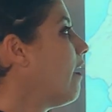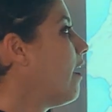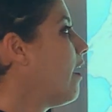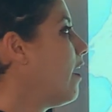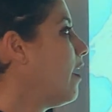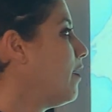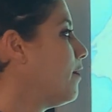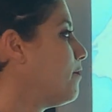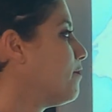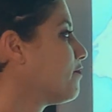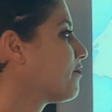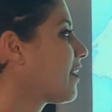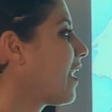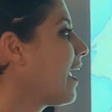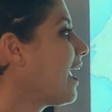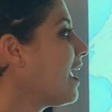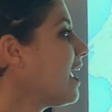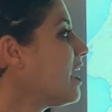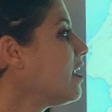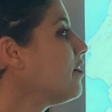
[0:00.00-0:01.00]
Um,
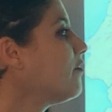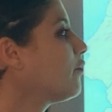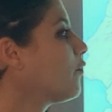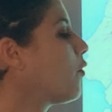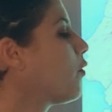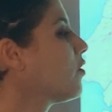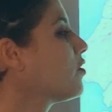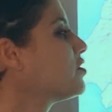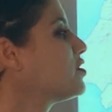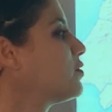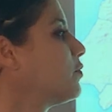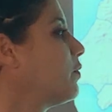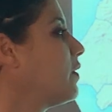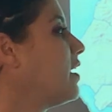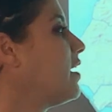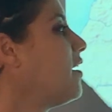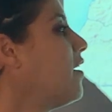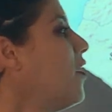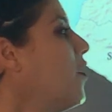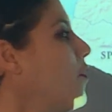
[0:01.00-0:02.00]
and of course,
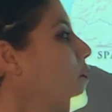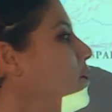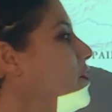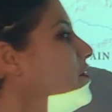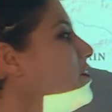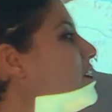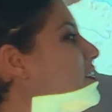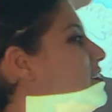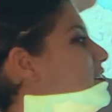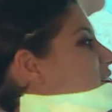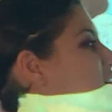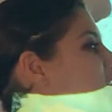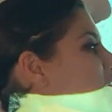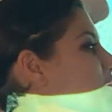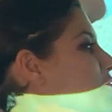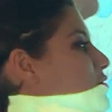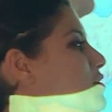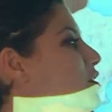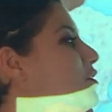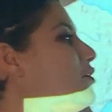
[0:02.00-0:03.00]
we will
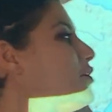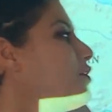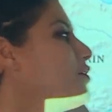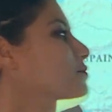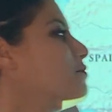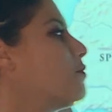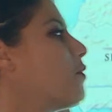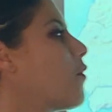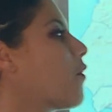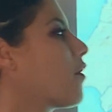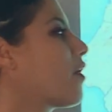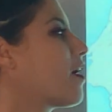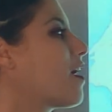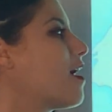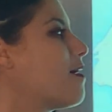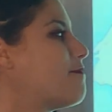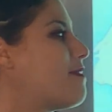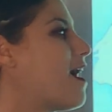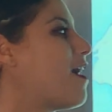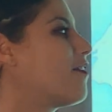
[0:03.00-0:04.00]
continue to learn more
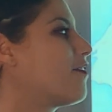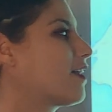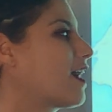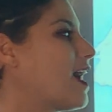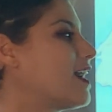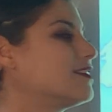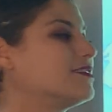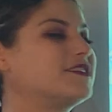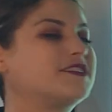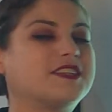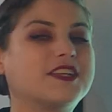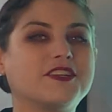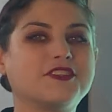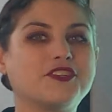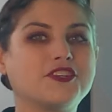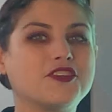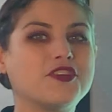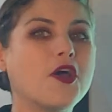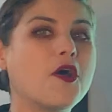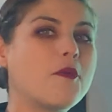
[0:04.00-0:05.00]
about
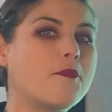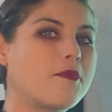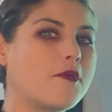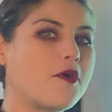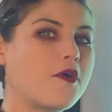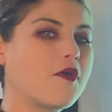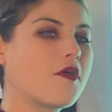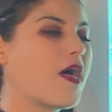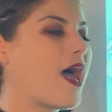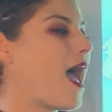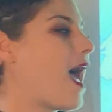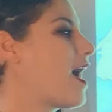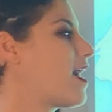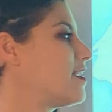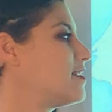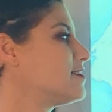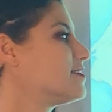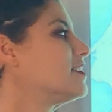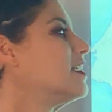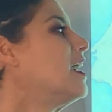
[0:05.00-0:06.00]
Constantinople
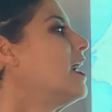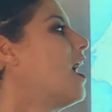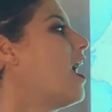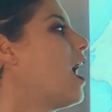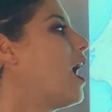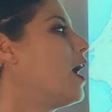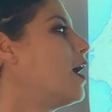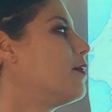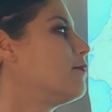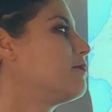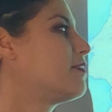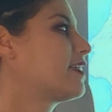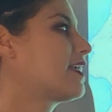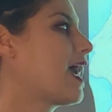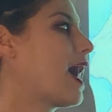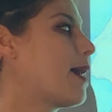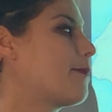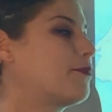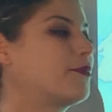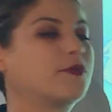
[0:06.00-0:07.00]
as um, the
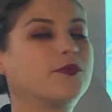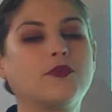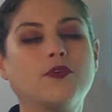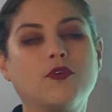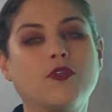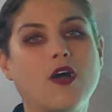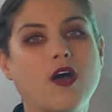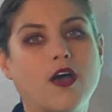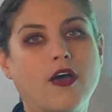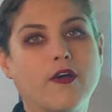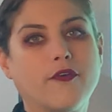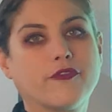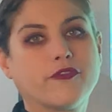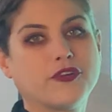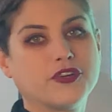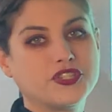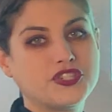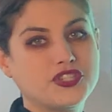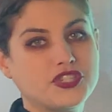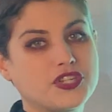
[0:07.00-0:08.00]
capital of
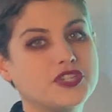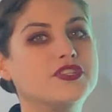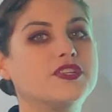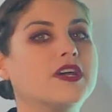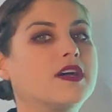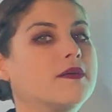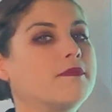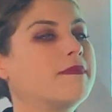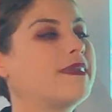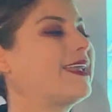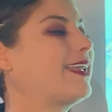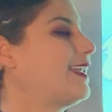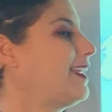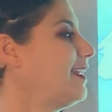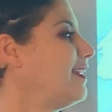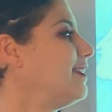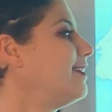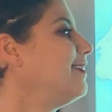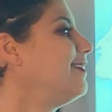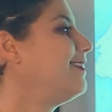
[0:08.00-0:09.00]
Christendom
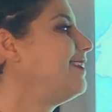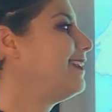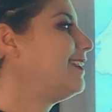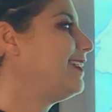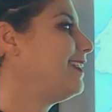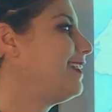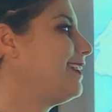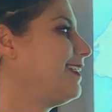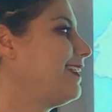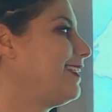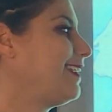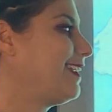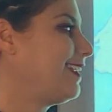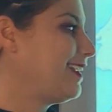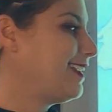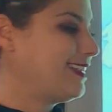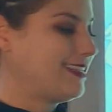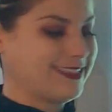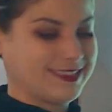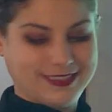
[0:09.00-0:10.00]
in the
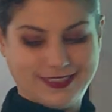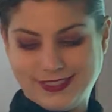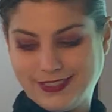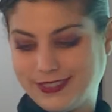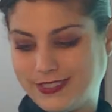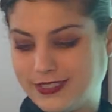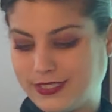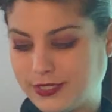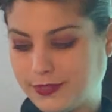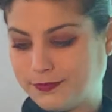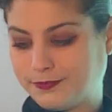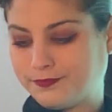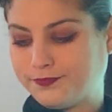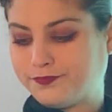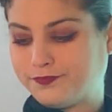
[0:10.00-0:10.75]
East.